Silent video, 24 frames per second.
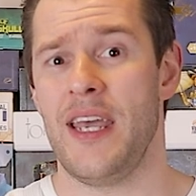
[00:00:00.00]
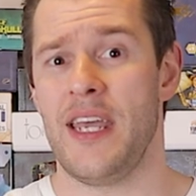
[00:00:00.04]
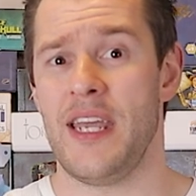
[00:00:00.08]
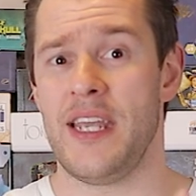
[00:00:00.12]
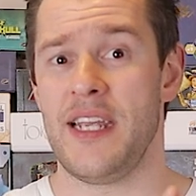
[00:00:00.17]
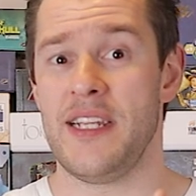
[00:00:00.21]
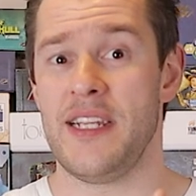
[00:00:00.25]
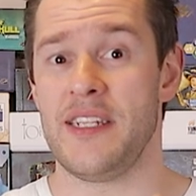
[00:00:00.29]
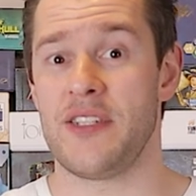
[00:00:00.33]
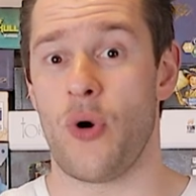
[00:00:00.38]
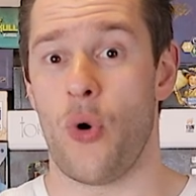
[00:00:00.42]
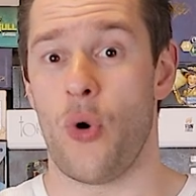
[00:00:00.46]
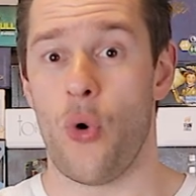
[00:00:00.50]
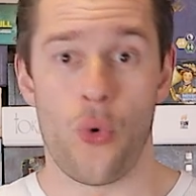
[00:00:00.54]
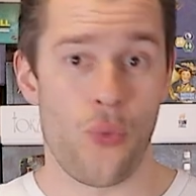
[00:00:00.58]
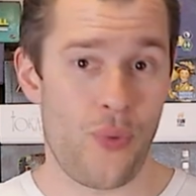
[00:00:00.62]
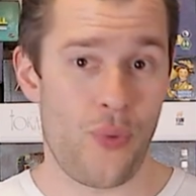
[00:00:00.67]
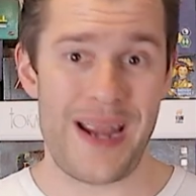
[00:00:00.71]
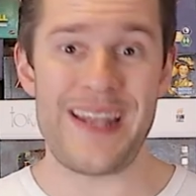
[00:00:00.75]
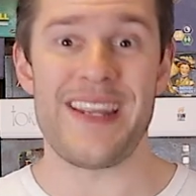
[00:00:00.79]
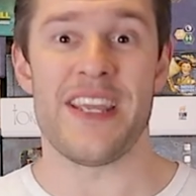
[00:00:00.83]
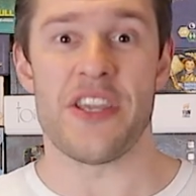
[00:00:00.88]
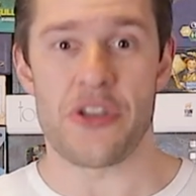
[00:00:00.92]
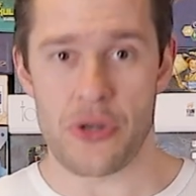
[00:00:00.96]
is
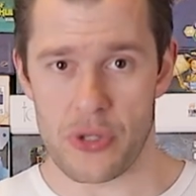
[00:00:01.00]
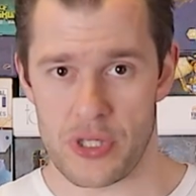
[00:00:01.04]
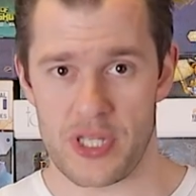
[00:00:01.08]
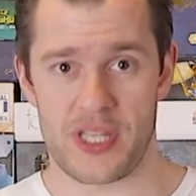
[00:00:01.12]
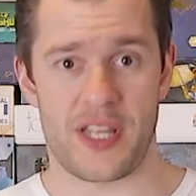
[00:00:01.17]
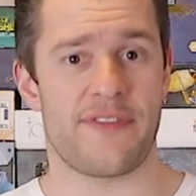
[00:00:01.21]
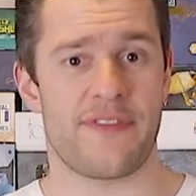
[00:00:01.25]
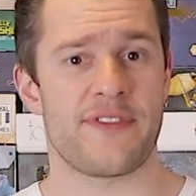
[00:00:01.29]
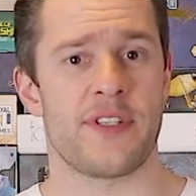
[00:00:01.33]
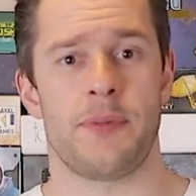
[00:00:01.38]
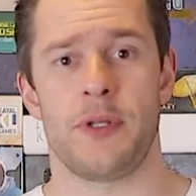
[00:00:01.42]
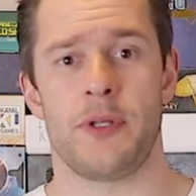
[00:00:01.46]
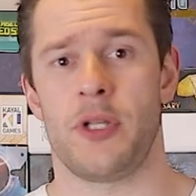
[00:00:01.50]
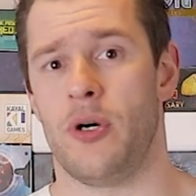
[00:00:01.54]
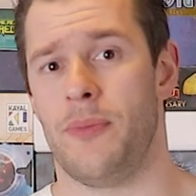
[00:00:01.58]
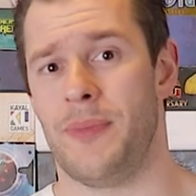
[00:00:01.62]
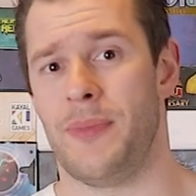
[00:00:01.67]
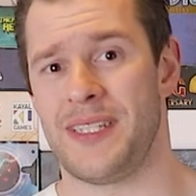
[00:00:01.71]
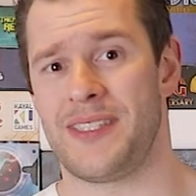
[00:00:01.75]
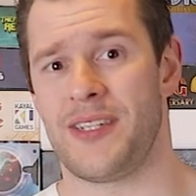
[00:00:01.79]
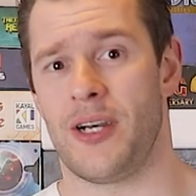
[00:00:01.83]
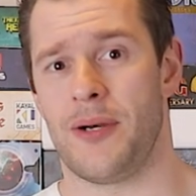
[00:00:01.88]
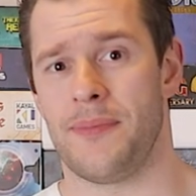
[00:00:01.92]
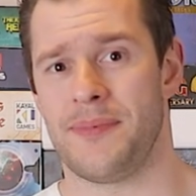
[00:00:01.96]
already good enough to put it on
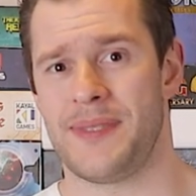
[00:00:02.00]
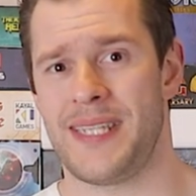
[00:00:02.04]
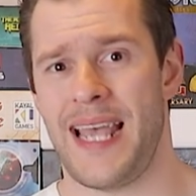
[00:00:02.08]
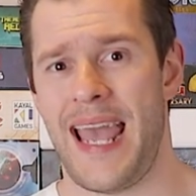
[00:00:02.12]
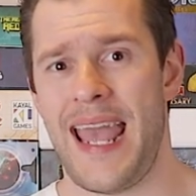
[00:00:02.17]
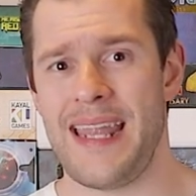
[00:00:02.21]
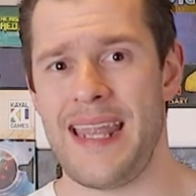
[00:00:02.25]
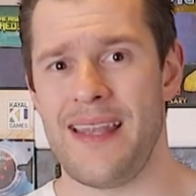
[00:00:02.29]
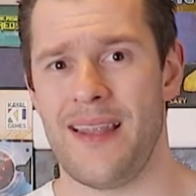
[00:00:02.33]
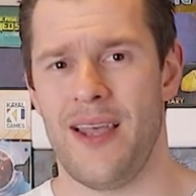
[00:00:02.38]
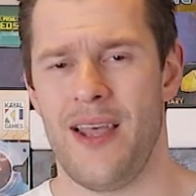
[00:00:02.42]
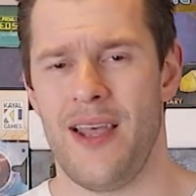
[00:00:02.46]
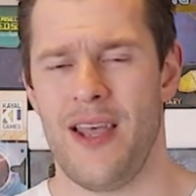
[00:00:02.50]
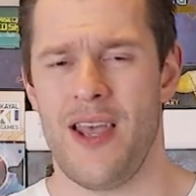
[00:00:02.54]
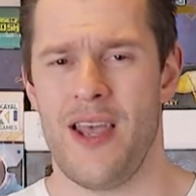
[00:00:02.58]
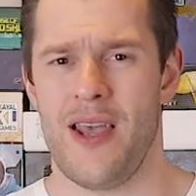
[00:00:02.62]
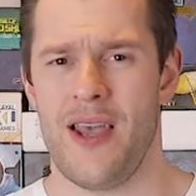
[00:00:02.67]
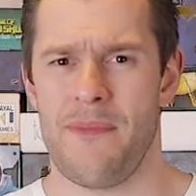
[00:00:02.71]
my top 10.